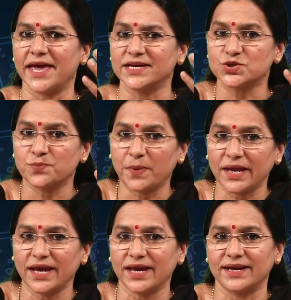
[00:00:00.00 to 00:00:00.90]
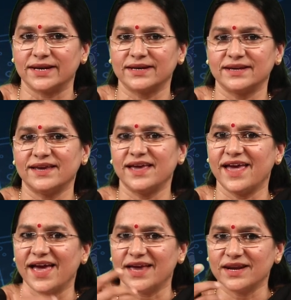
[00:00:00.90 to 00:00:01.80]
explain,
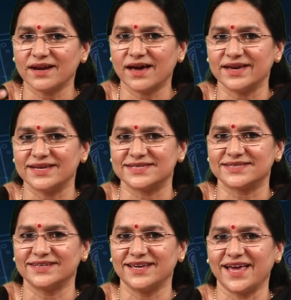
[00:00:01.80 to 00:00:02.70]
analyze,